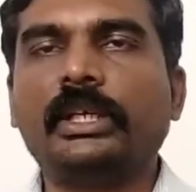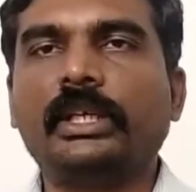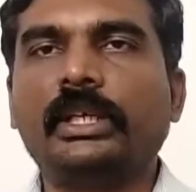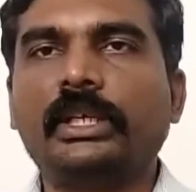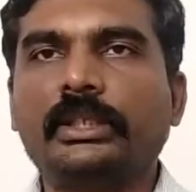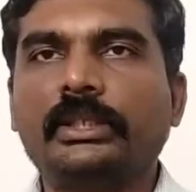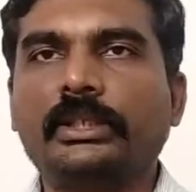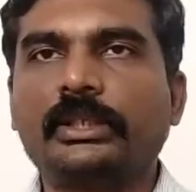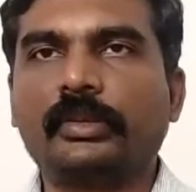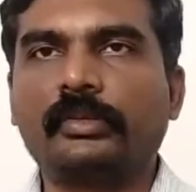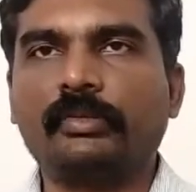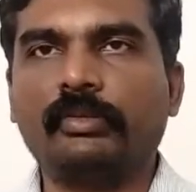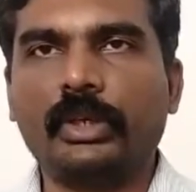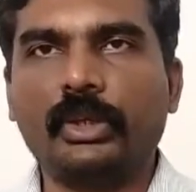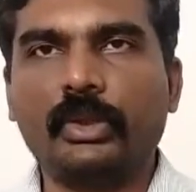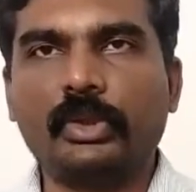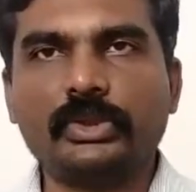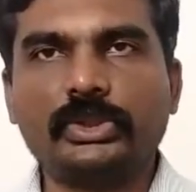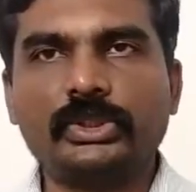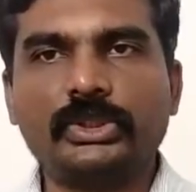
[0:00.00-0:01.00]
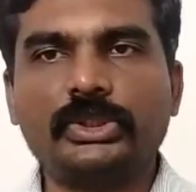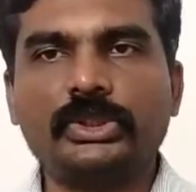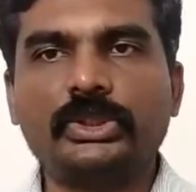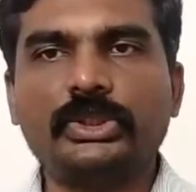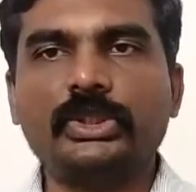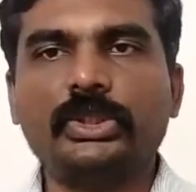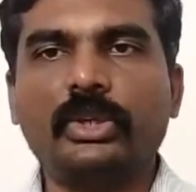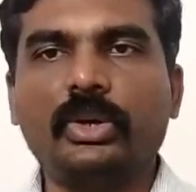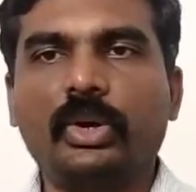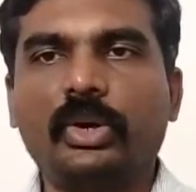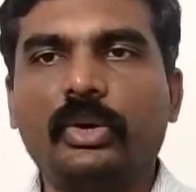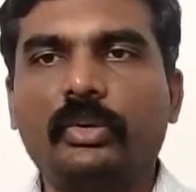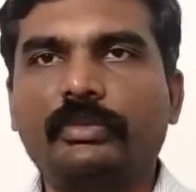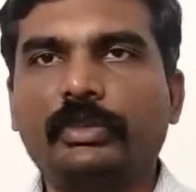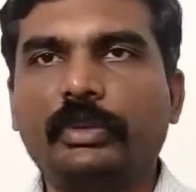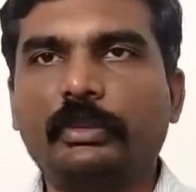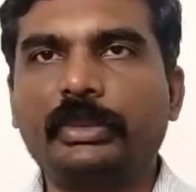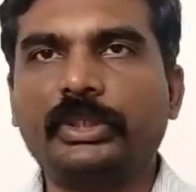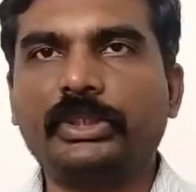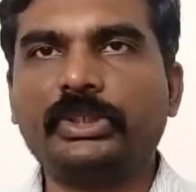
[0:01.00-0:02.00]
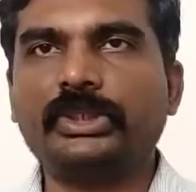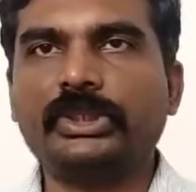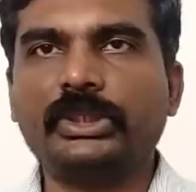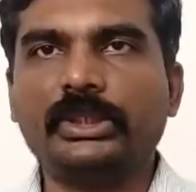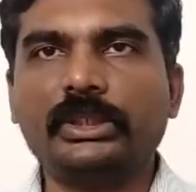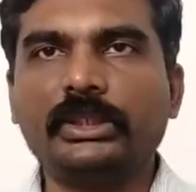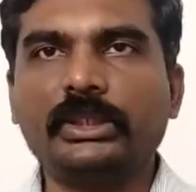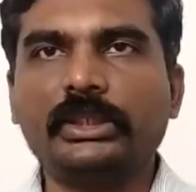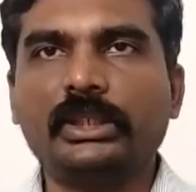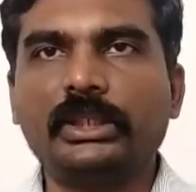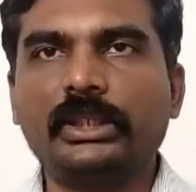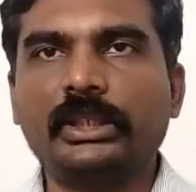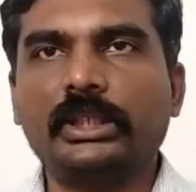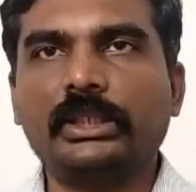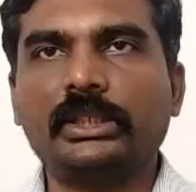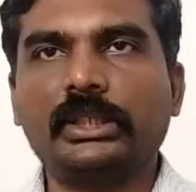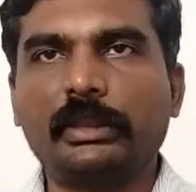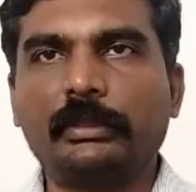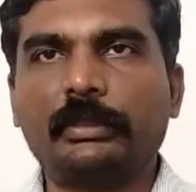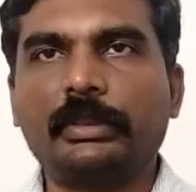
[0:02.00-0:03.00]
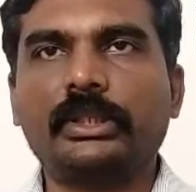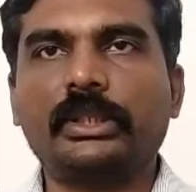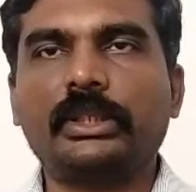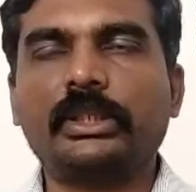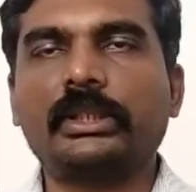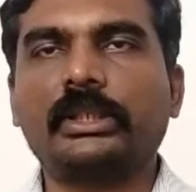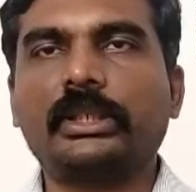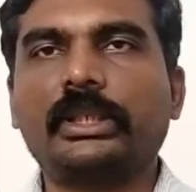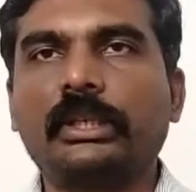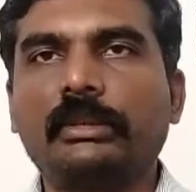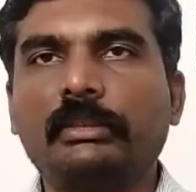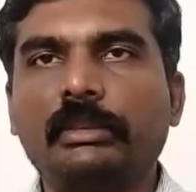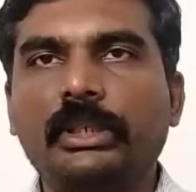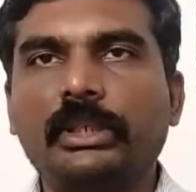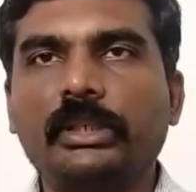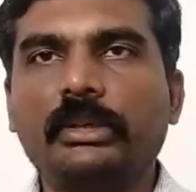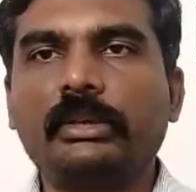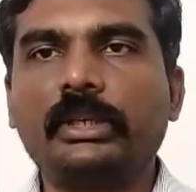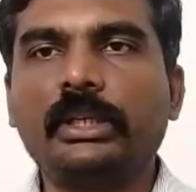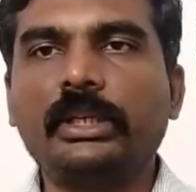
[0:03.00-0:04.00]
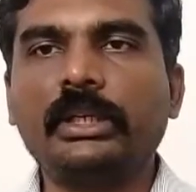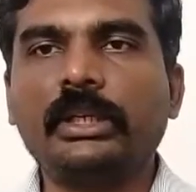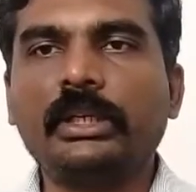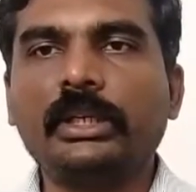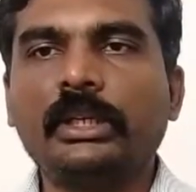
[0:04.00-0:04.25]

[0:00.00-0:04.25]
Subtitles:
is the velocity of the piston at that particular time interval,